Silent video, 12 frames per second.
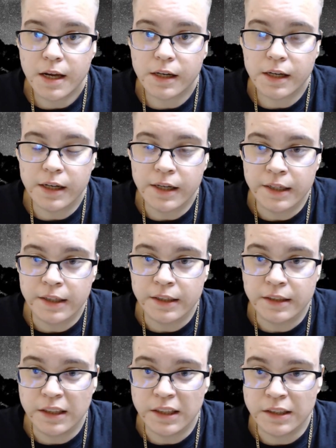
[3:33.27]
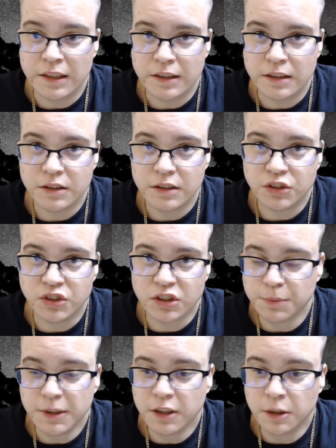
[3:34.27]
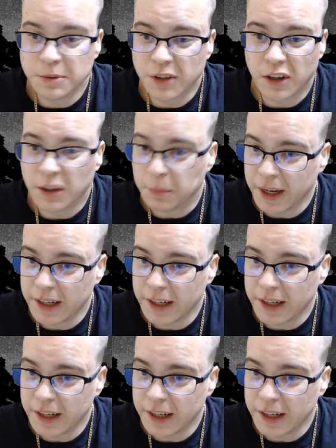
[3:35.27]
and then it just becomes automatic.